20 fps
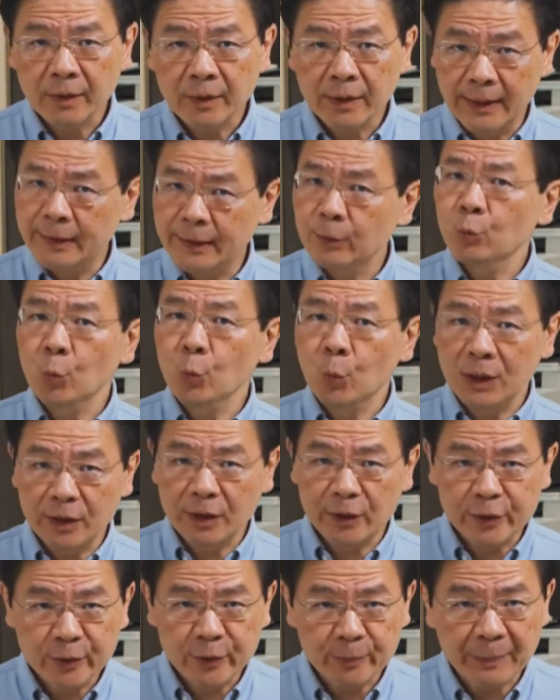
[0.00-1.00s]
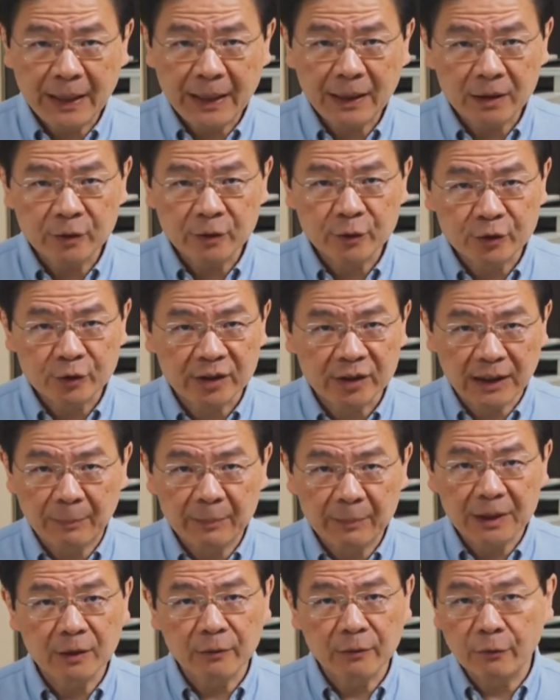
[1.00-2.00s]
it will spell
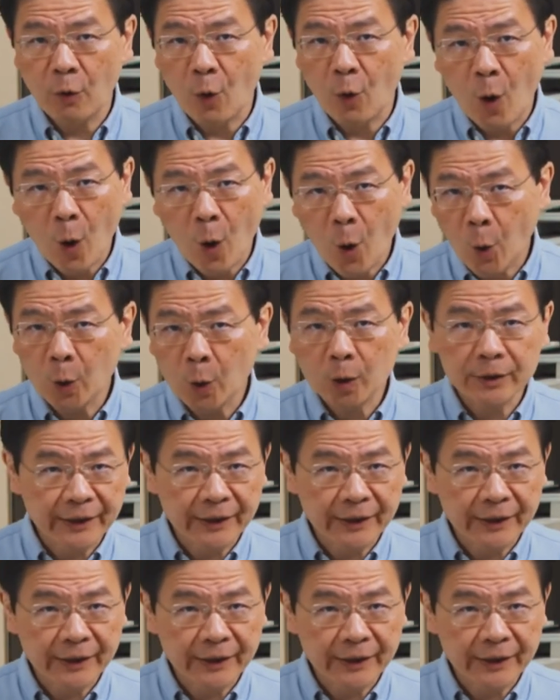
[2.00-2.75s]
trouble for all